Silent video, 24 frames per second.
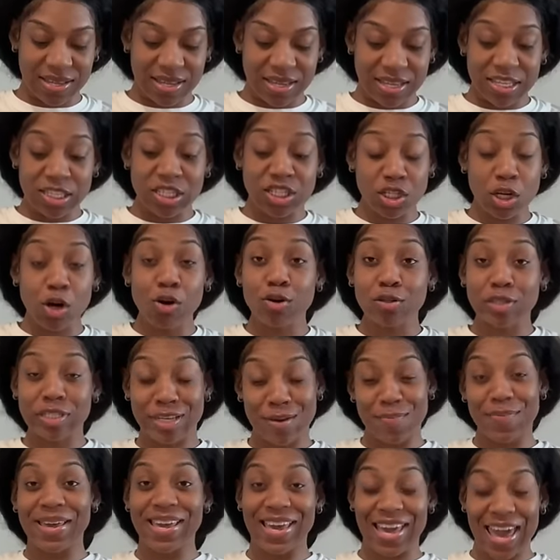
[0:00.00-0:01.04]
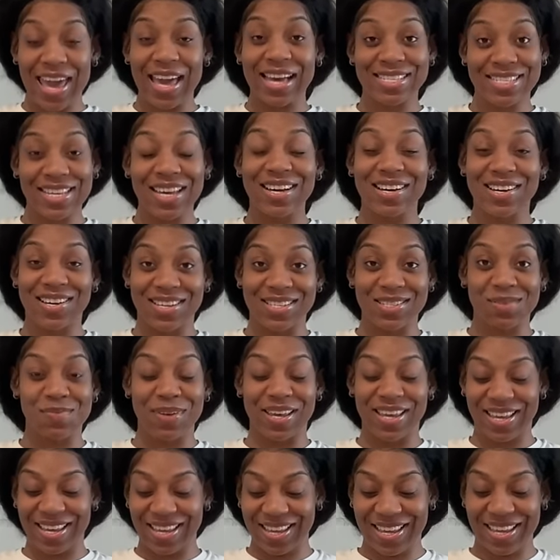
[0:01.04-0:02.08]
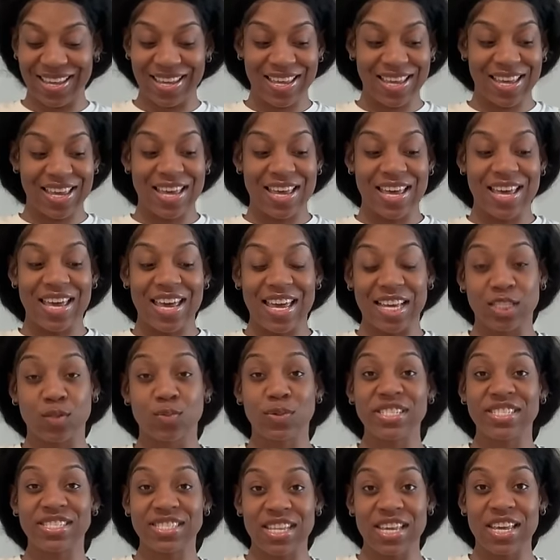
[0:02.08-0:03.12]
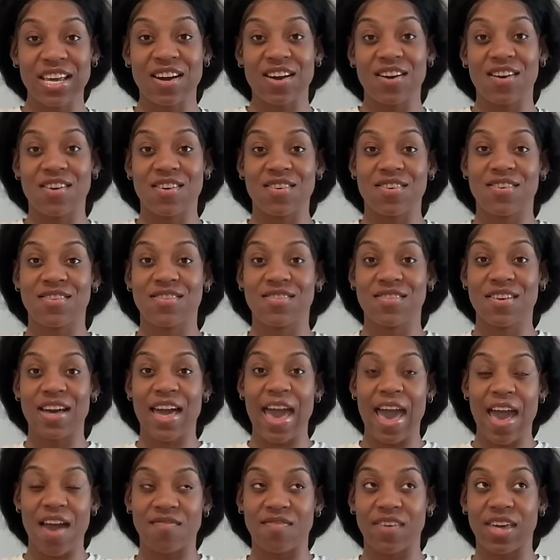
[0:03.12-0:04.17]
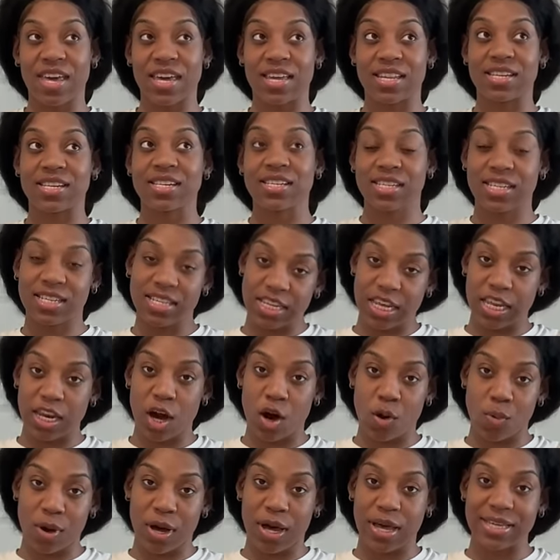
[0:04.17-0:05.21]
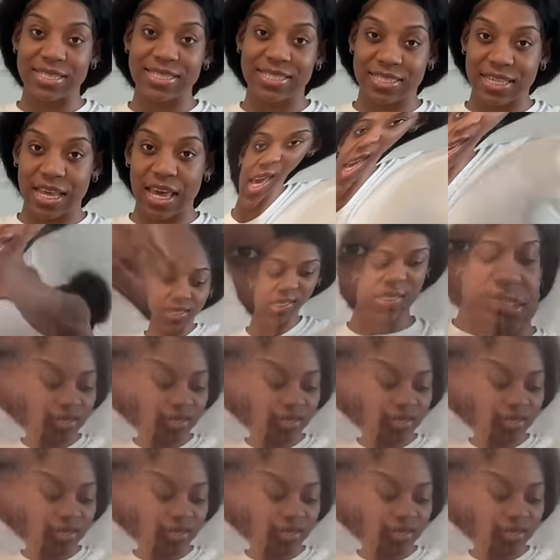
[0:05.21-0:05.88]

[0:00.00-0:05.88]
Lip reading: soon to be ex-husband. Is we still having, you know what, sex.